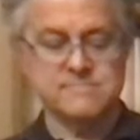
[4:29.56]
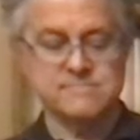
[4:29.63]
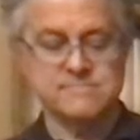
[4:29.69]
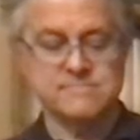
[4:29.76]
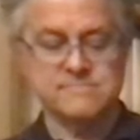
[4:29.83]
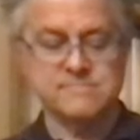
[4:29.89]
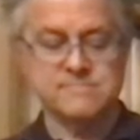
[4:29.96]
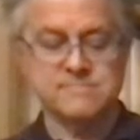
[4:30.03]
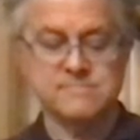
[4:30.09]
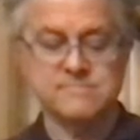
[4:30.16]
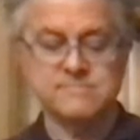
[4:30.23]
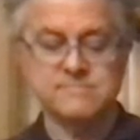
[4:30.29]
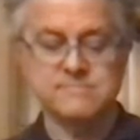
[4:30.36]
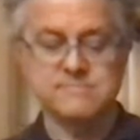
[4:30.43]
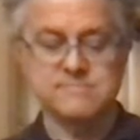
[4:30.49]

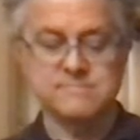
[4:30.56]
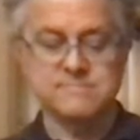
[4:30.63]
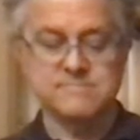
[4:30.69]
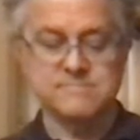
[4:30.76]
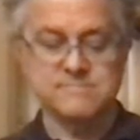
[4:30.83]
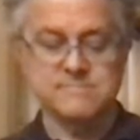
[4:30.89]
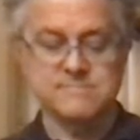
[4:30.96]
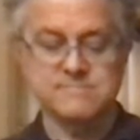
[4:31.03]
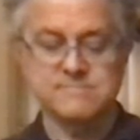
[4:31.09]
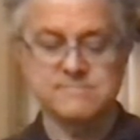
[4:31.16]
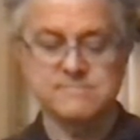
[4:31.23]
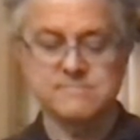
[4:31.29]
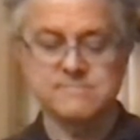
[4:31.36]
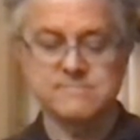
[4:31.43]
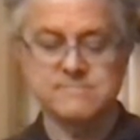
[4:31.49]

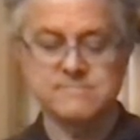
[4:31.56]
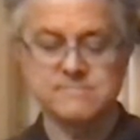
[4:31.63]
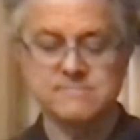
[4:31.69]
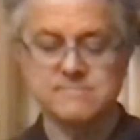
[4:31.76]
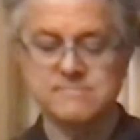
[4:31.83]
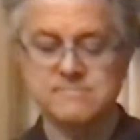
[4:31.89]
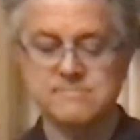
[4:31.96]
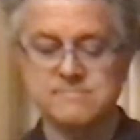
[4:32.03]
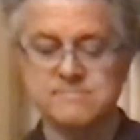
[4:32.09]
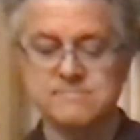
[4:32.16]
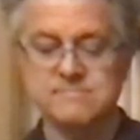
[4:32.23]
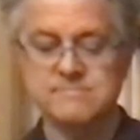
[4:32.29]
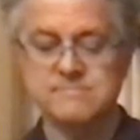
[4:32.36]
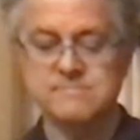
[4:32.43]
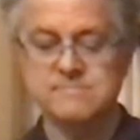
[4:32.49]

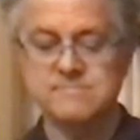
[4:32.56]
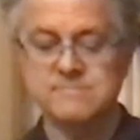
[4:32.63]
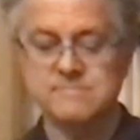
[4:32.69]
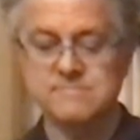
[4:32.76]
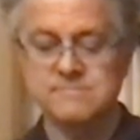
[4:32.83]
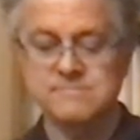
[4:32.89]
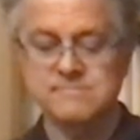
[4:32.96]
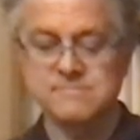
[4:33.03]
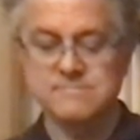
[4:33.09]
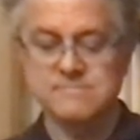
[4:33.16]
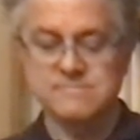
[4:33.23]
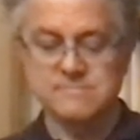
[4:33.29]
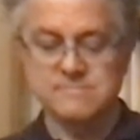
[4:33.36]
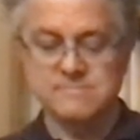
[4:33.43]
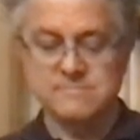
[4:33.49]

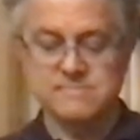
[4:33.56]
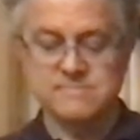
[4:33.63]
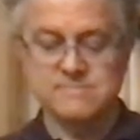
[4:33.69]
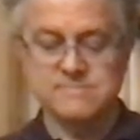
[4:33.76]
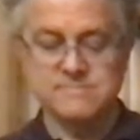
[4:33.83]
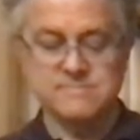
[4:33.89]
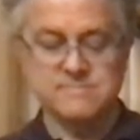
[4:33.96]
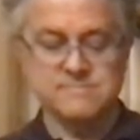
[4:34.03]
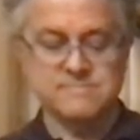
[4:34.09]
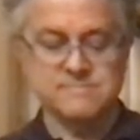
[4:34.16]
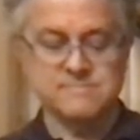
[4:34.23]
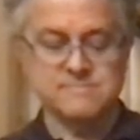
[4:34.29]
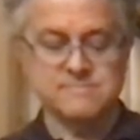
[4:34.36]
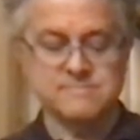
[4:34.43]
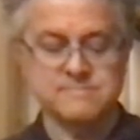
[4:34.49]

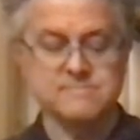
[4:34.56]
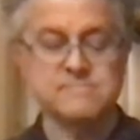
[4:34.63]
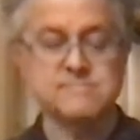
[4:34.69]
(not speaking)